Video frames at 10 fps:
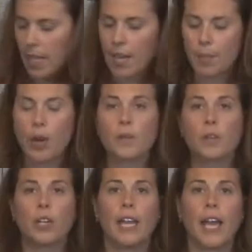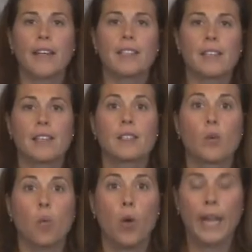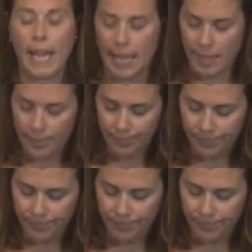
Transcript: And I'm also going to add to this 1 egg.